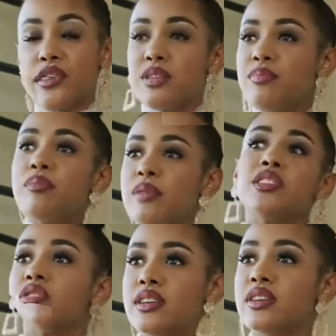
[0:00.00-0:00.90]
For some people
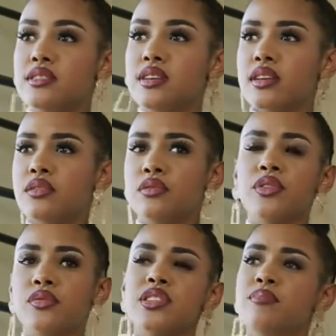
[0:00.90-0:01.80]
it's not easy to handle.
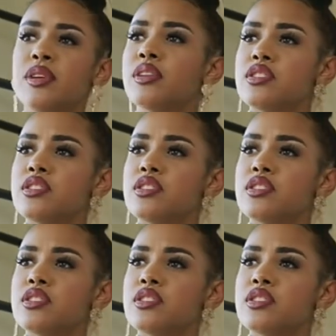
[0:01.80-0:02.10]
For some people